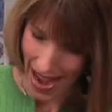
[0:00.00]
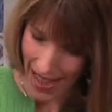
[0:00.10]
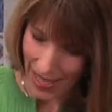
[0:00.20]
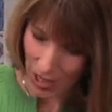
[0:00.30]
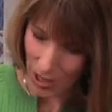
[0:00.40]
I
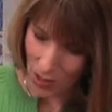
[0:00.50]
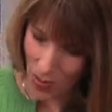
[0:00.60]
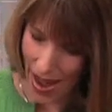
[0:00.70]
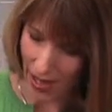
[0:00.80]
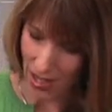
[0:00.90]
like to use
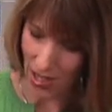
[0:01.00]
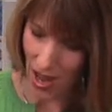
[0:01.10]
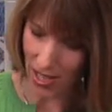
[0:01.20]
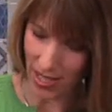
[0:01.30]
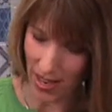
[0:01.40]
mild
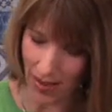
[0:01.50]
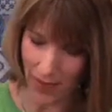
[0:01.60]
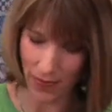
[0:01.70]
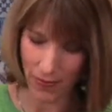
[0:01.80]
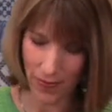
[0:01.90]
salsa.
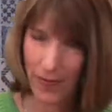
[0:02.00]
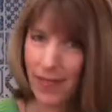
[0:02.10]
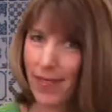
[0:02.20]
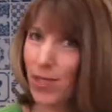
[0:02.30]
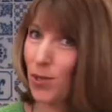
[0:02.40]

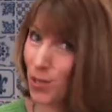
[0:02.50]
You